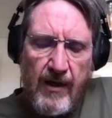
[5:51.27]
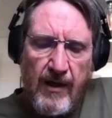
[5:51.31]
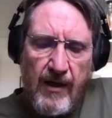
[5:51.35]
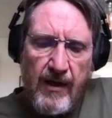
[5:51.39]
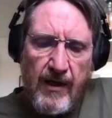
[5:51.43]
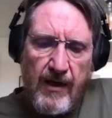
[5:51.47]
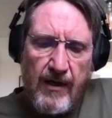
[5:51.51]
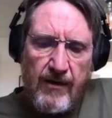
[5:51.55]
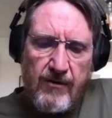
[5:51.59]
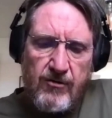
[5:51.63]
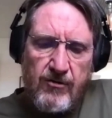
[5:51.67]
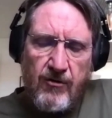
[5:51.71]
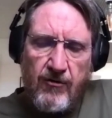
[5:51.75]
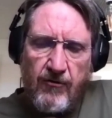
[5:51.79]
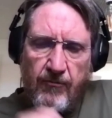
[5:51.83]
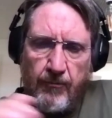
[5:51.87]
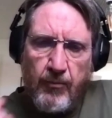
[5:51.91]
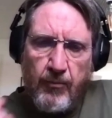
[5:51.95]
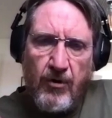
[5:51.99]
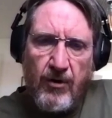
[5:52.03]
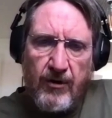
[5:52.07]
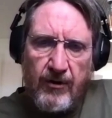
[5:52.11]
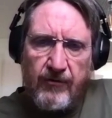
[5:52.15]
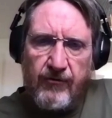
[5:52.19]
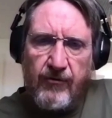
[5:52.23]
sort of
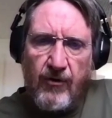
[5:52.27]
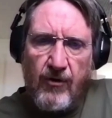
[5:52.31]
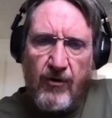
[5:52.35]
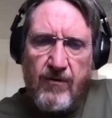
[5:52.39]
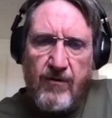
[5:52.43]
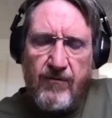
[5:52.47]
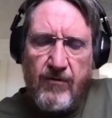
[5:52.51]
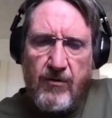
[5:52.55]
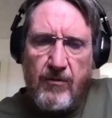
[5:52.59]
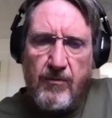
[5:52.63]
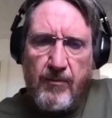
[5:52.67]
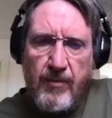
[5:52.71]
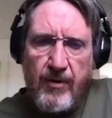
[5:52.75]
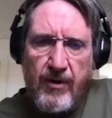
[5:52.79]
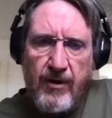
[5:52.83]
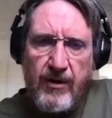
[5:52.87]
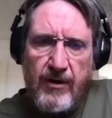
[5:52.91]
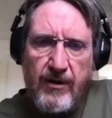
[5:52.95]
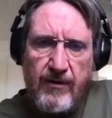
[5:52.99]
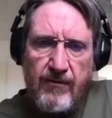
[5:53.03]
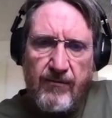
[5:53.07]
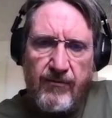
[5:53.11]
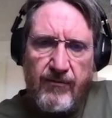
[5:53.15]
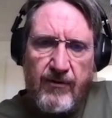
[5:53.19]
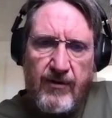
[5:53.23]
products over a period
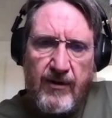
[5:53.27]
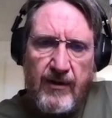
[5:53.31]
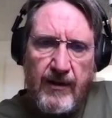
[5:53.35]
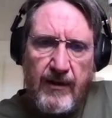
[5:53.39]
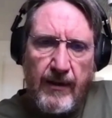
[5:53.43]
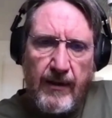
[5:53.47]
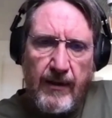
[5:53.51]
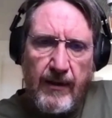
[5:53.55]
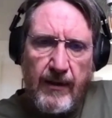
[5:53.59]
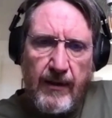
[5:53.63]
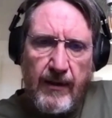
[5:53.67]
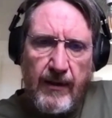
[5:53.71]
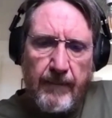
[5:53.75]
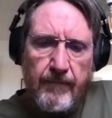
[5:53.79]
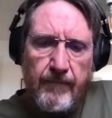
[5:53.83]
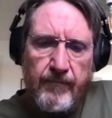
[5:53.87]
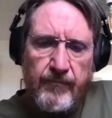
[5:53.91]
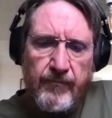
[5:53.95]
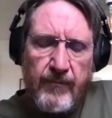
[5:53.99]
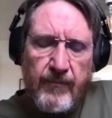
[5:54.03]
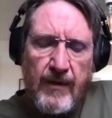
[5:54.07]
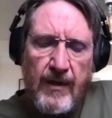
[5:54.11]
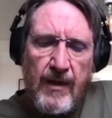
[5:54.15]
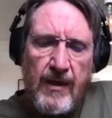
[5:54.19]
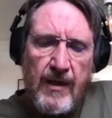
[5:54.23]
of time.
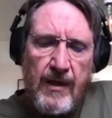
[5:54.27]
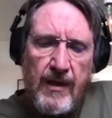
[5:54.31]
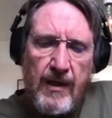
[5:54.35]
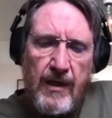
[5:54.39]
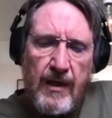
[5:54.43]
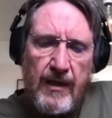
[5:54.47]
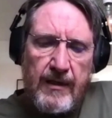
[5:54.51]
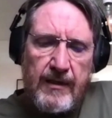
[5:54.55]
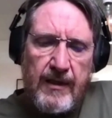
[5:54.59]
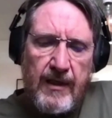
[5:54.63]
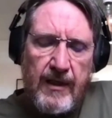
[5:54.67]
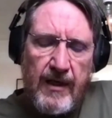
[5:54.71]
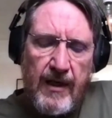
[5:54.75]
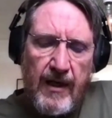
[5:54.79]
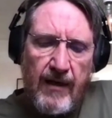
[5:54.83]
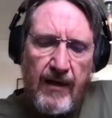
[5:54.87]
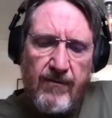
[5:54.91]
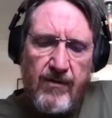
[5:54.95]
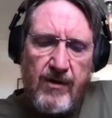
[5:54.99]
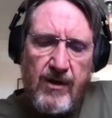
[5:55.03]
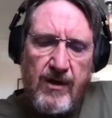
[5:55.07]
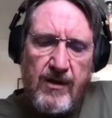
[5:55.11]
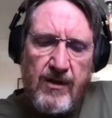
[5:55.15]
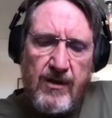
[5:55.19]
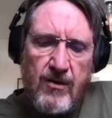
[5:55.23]
It can have
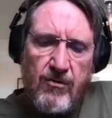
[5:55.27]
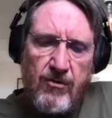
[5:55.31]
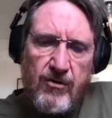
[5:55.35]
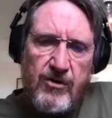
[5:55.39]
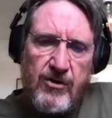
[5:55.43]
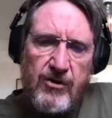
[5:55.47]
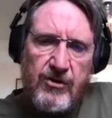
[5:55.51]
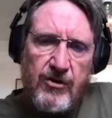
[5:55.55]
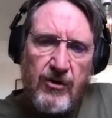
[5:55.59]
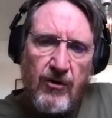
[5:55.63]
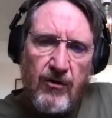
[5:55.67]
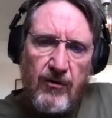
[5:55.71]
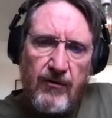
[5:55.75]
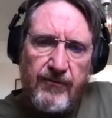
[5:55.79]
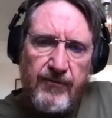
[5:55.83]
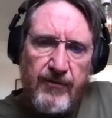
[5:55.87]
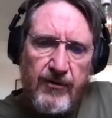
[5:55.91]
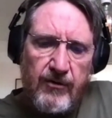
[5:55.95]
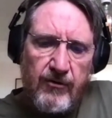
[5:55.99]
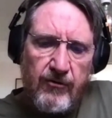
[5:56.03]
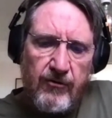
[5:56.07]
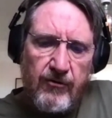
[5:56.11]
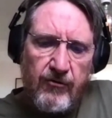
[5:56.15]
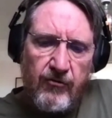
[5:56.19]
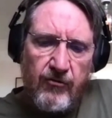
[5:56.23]
either a
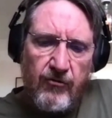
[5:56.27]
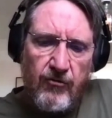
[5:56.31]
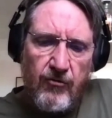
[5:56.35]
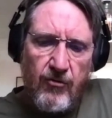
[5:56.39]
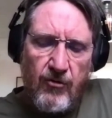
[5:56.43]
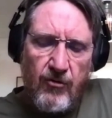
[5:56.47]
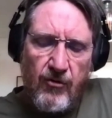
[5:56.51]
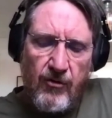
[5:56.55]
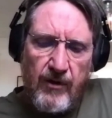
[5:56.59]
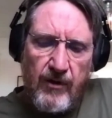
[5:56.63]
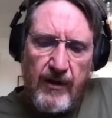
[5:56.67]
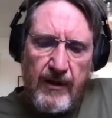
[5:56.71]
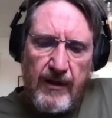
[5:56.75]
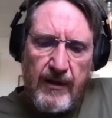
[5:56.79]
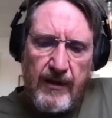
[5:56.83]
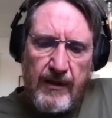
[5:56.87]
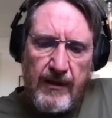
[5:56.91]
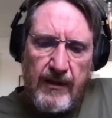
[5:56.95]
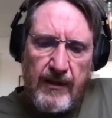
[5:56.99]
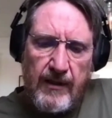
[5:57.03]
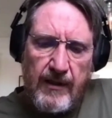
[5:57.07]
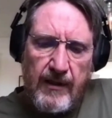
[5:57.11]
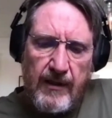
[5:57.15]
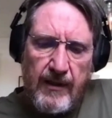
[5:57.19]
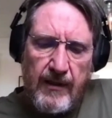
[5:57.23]
solvent or
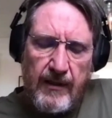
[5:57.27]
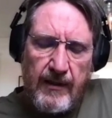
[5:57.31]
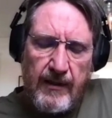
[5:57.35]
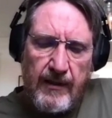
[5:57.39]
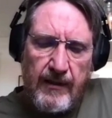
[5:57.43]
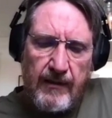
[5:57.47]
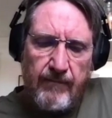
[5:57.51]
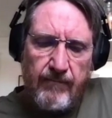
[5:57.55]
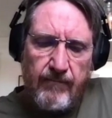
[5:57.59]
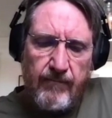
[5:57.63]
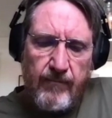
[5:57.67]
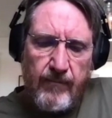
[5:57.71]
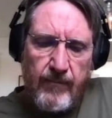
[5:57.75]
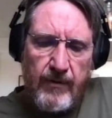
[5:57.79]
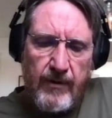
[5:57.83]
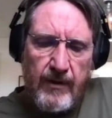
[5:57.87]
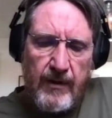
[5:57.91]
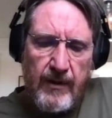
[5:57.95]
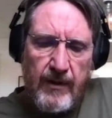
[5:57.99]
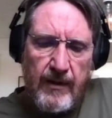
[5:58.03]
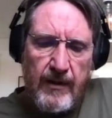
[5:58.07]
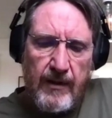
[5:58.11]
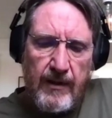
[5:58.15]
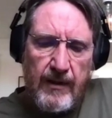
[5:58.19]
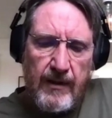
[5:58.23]
an
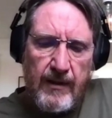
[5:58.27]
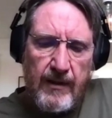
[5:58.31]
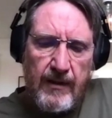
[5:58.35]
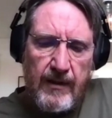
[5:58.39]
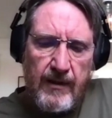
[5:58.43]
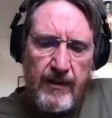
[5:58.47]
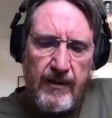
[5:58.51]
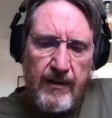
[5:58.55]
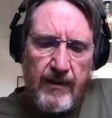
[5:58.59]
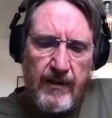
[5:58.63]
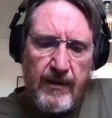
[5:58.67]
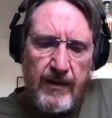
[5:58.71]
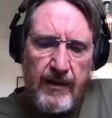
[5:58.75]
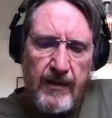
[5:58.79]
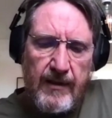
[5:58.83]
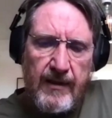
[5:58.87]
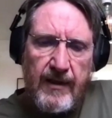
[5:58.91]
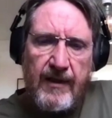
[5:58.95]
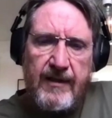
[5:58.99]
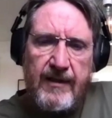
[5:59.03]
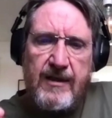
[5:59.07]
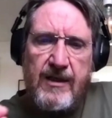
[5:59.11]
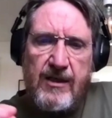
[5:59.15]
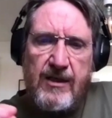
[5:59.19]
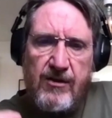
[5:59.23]

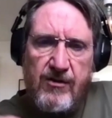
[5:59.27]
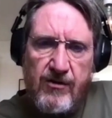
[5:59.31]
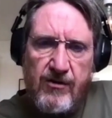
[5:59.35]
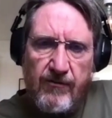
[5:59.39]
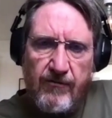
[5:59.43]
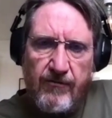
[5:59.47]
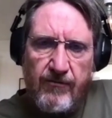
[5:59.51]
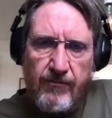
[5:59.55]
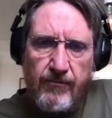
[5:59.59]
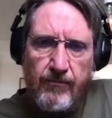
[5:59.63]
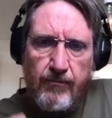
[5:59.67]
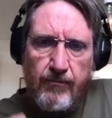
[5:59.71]
adhesive